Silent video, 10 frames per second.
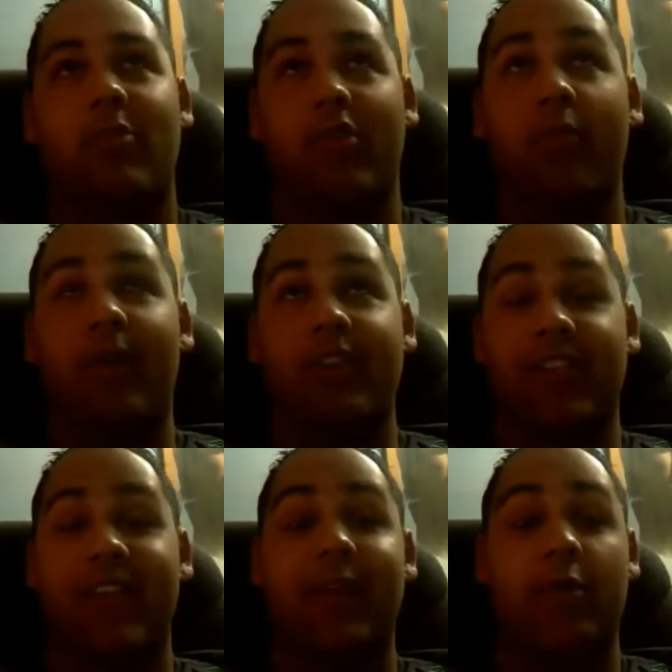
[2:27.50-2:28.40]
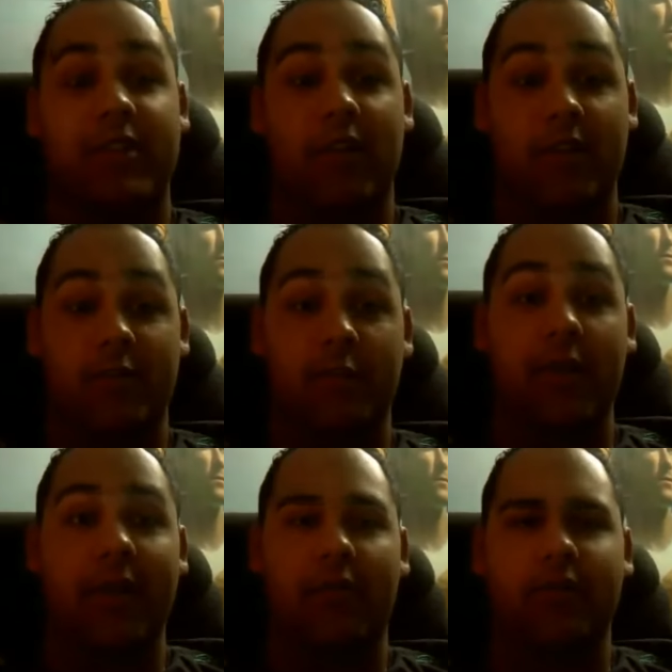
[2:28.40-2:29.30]
him when Omar Daly was there as
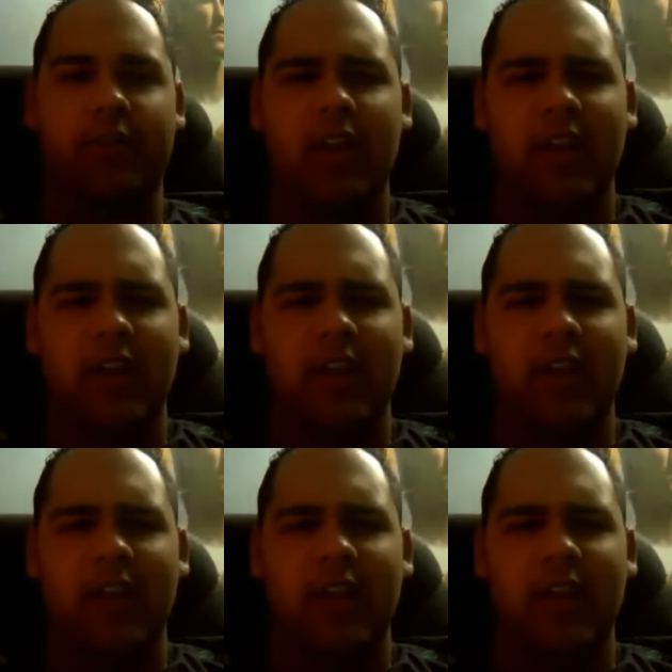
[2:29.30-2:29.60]
well. He was